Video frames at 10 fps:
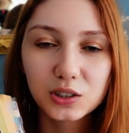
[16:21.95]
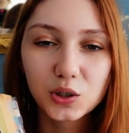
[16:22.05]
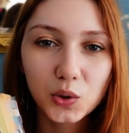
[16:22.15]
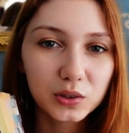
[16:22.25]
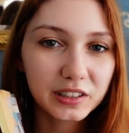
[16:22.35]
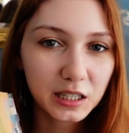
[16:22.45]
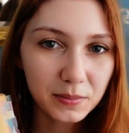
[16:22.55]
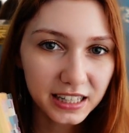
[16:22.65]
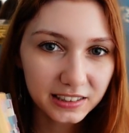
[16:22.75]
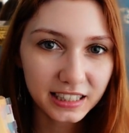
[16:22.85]
go day
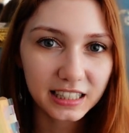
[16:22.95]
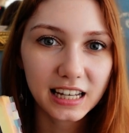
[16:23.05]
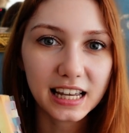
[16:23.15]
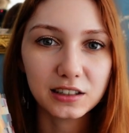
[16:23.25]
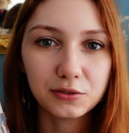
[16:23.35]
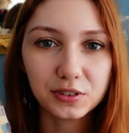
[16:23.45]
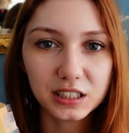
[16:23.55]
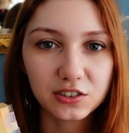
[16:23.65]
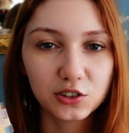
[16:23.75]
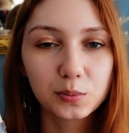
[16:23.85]
by day and
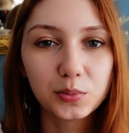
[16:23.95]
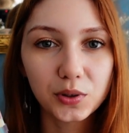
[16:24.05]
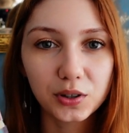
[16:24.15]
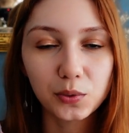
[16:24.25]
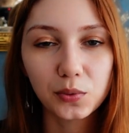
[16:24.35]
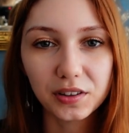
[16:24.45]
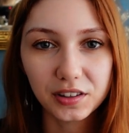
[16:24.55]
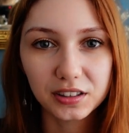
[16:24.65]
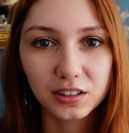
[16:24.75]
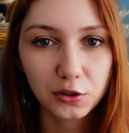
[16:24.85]
finish the book
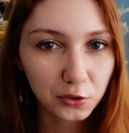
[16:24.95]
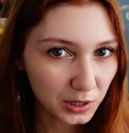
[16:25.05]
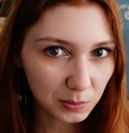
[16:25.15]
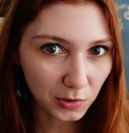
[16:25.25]
within 3